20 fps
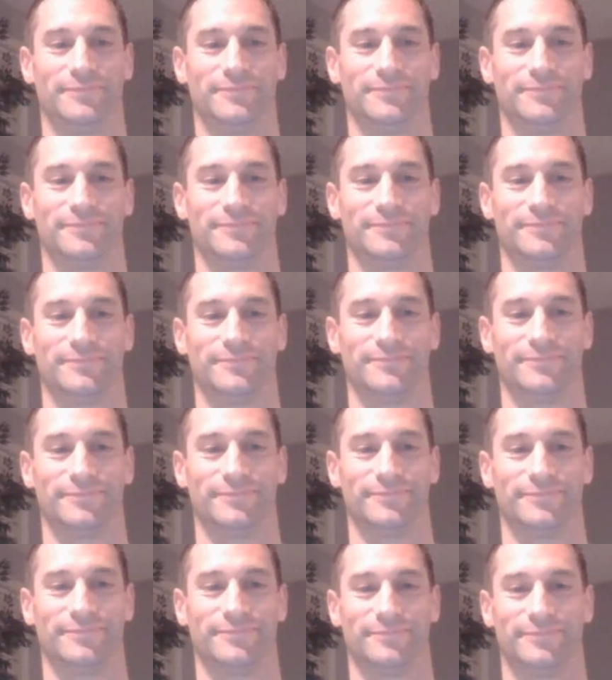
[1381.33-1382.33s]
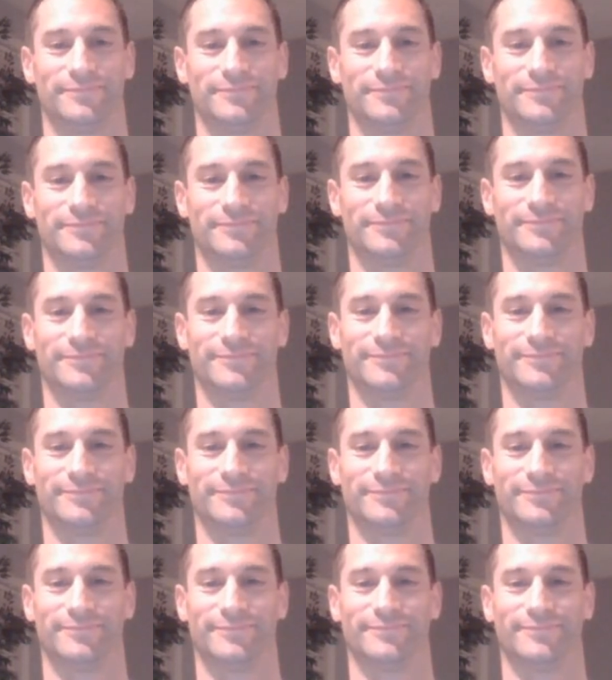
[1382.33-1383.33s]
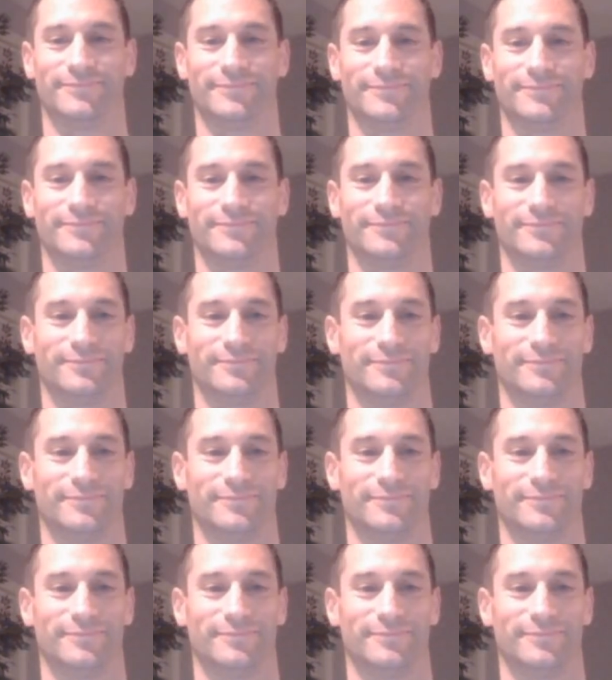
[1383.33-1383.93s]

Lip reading: This person isn't speaking.